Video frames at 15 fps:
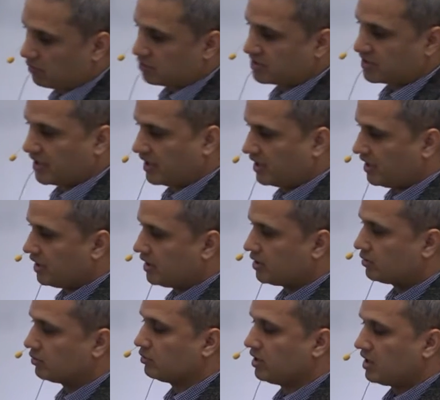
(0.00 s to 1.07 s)
I would say,
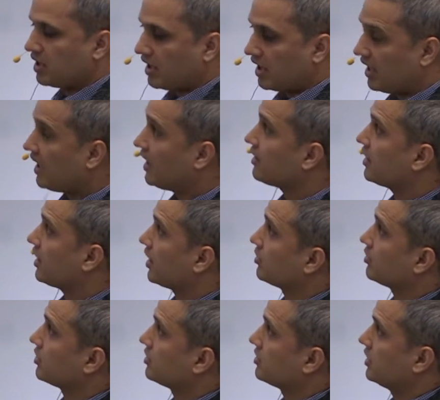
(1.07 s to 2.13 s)
EU, and
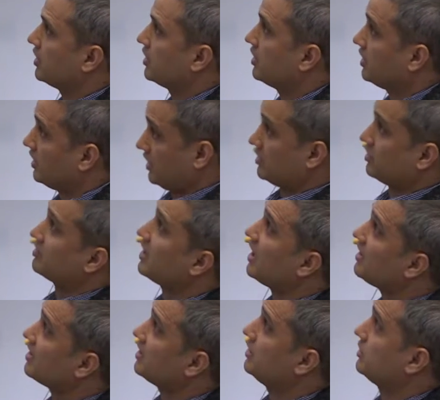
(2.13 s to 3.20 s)
other
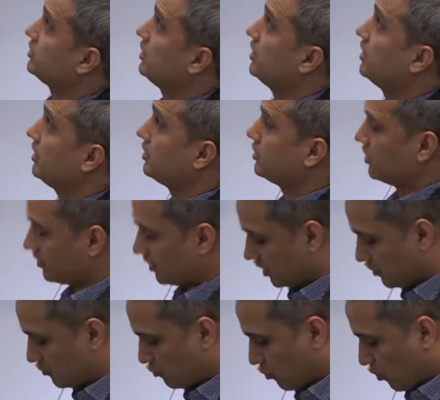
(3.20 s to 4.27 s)
society in general.